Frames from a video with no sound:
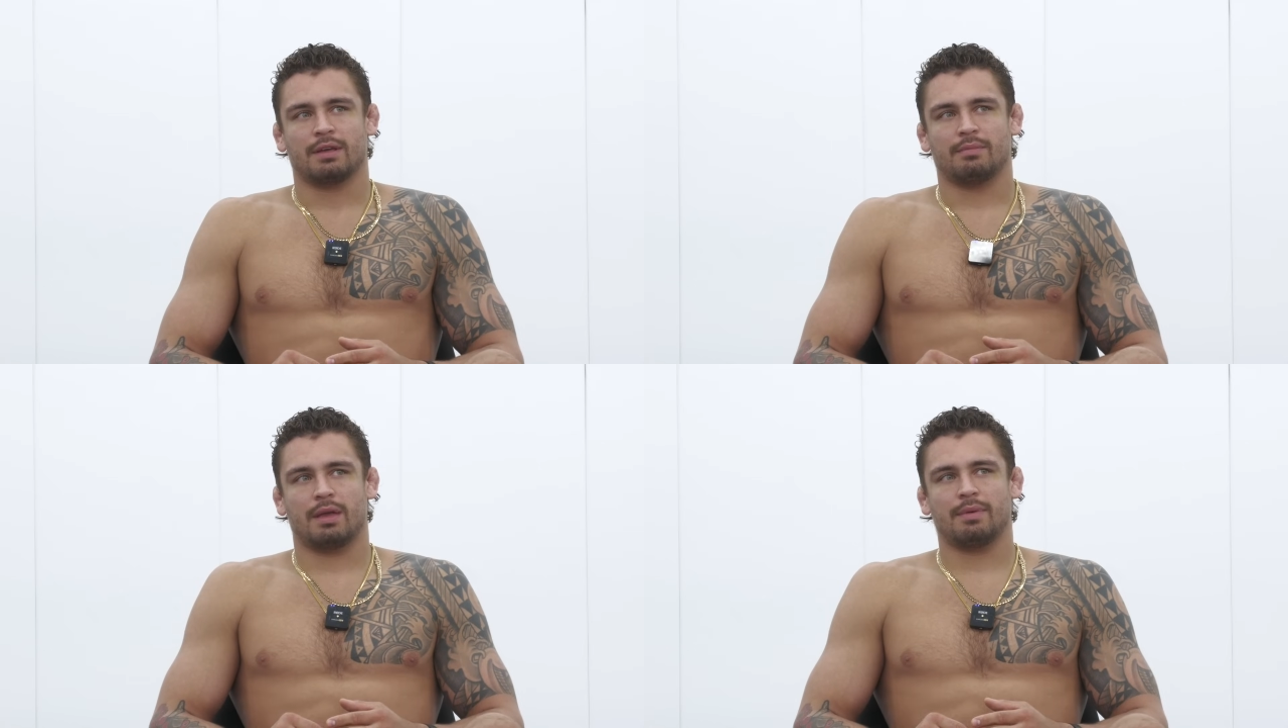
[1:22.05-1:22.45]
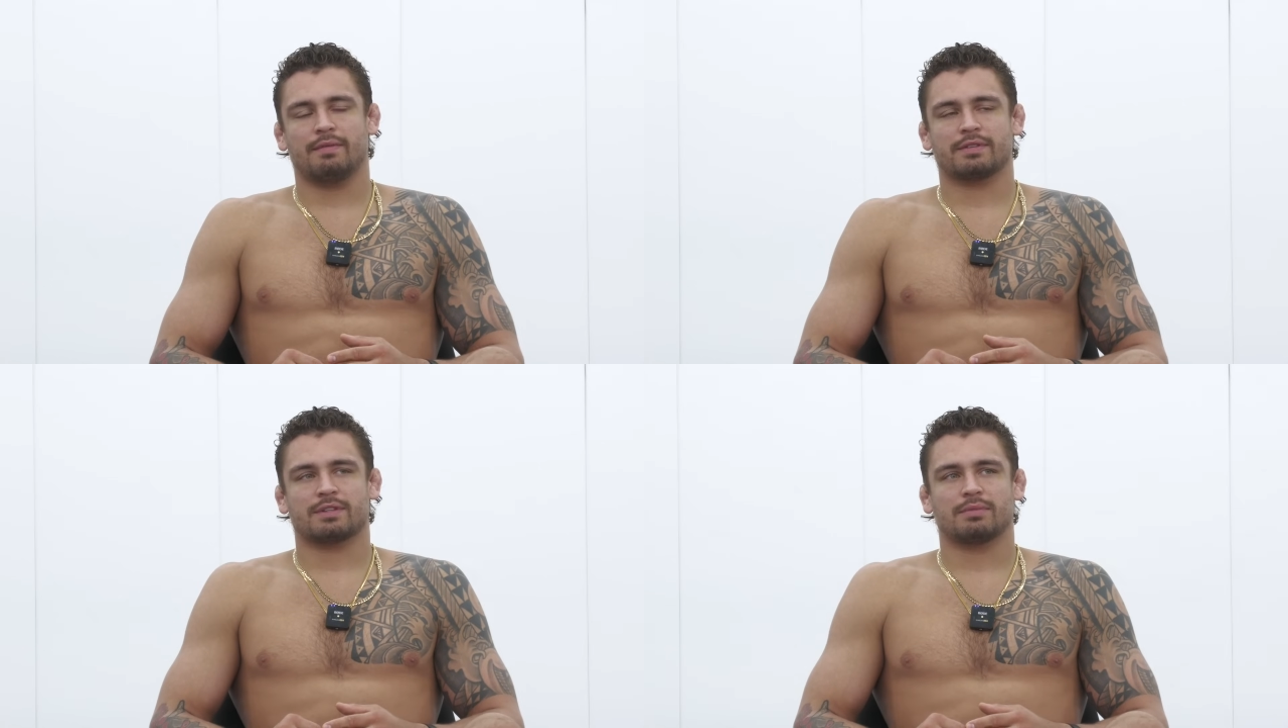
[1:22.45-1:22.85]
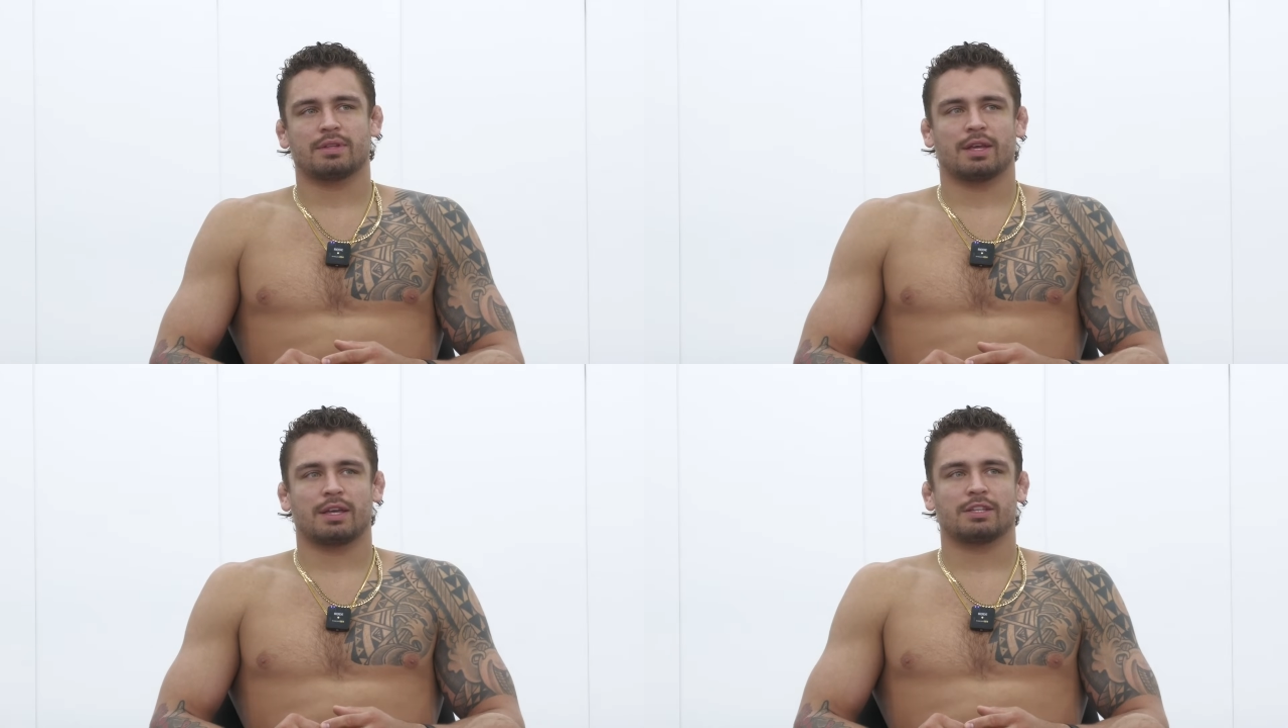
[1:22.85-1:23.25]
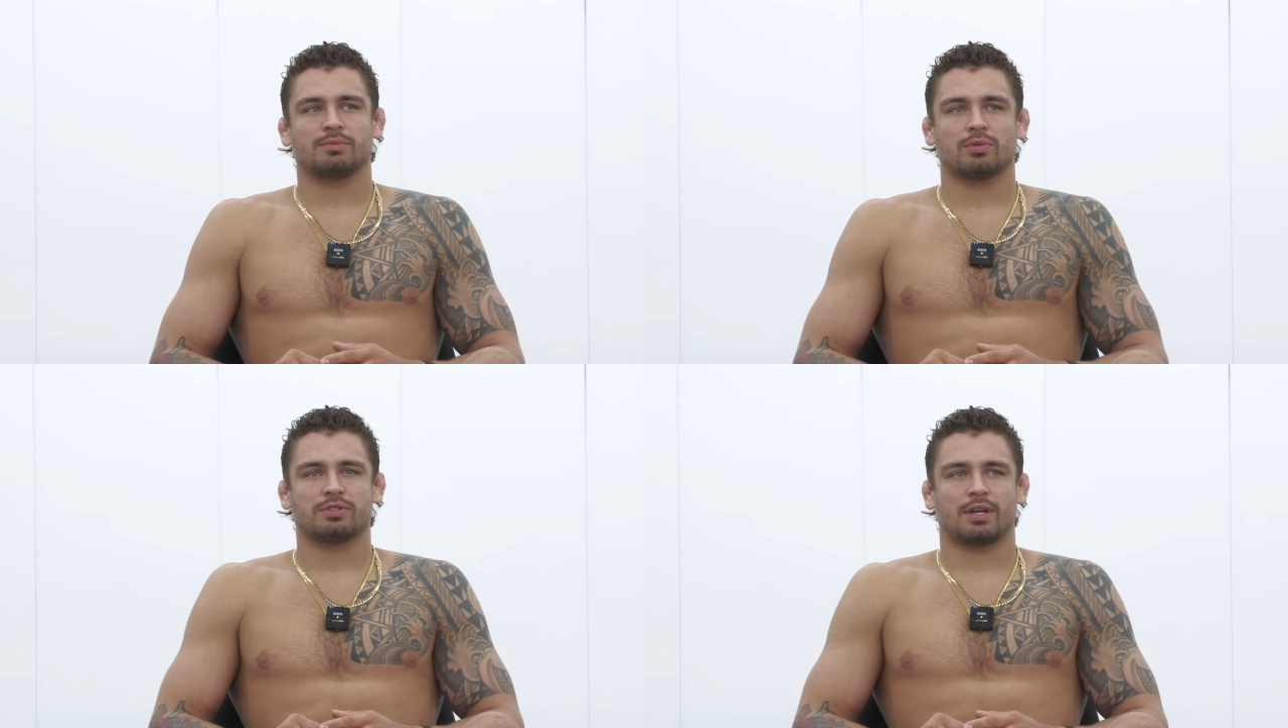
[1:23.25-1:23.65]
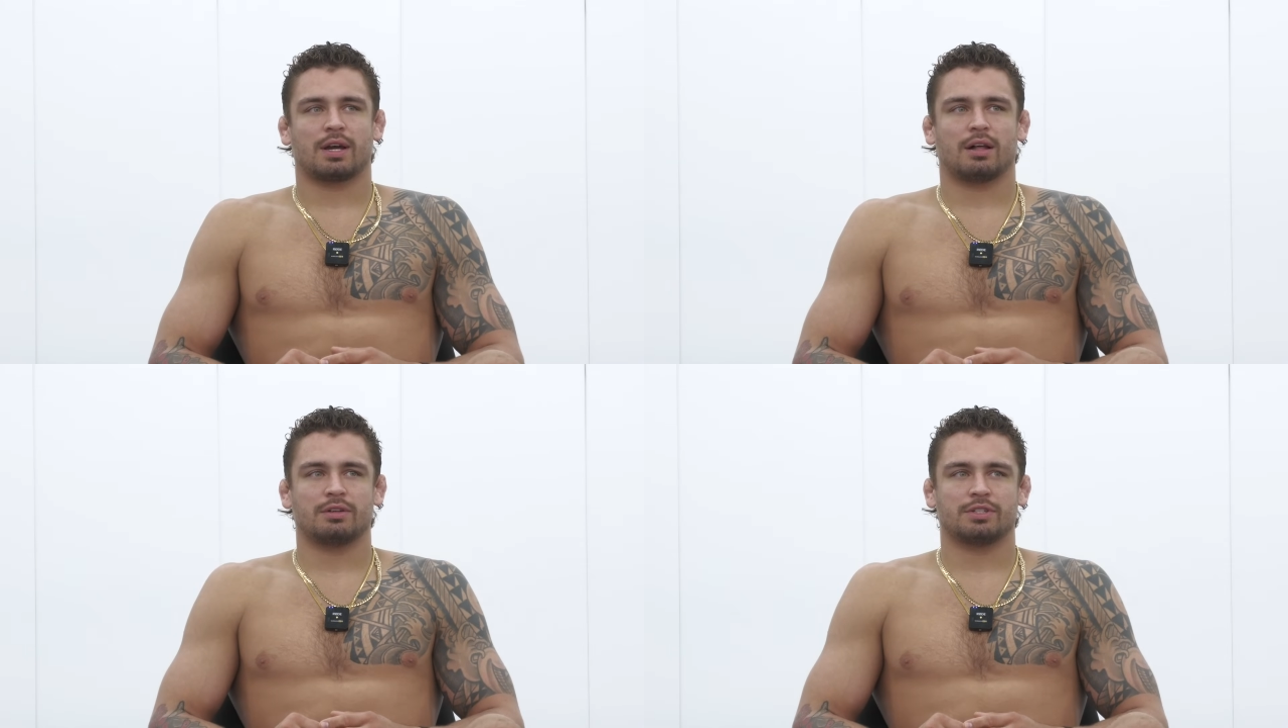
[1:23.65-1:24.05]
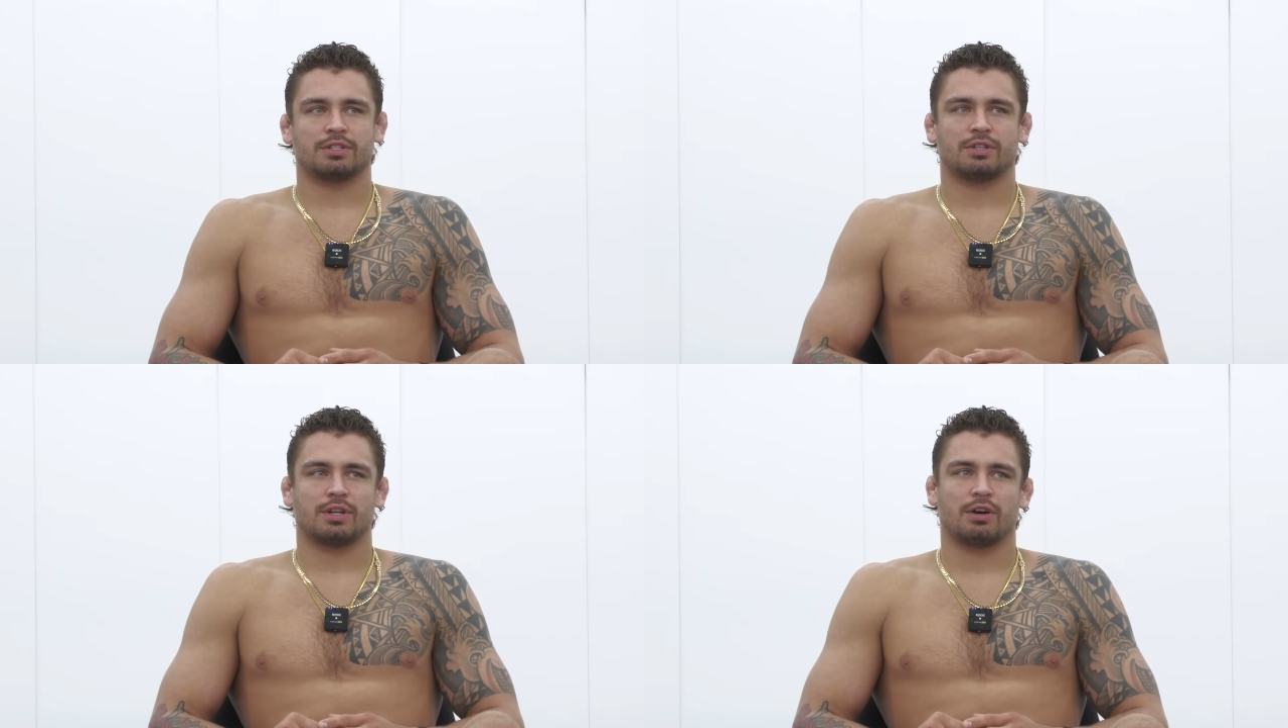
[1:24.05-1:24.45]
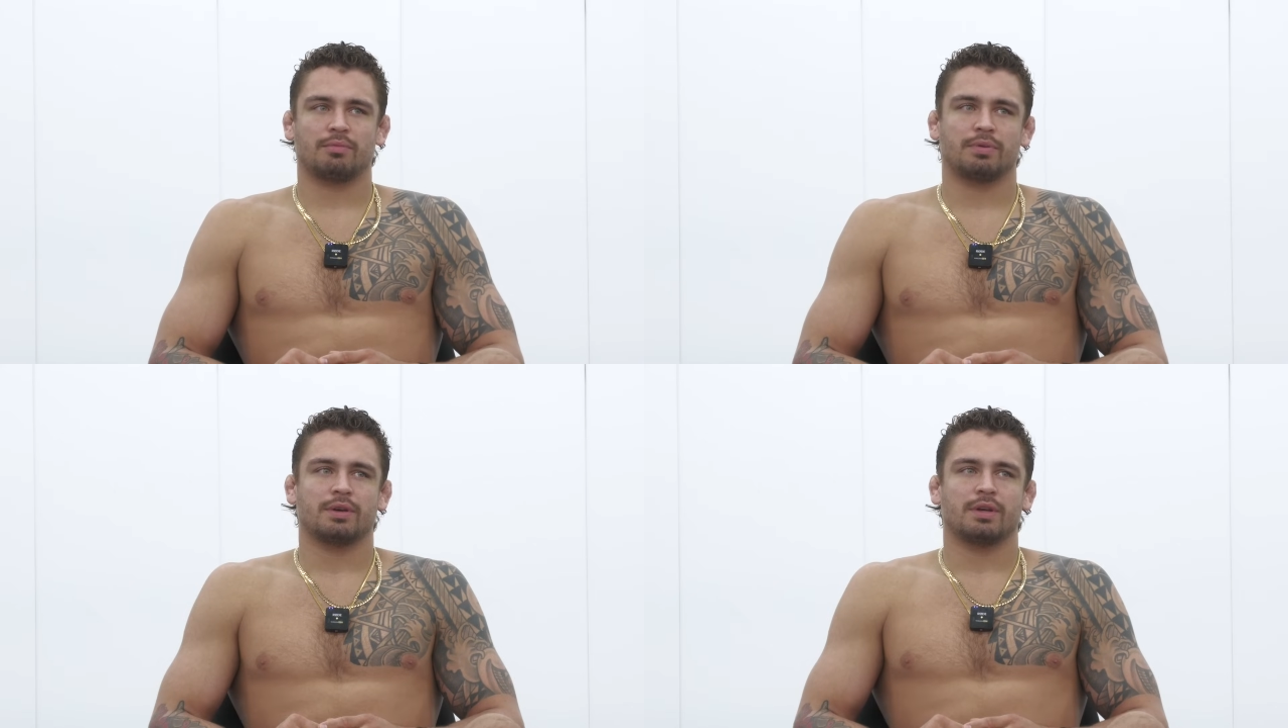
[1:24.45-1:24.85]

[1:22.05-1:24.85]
Maybe even something like a sports psychologist could help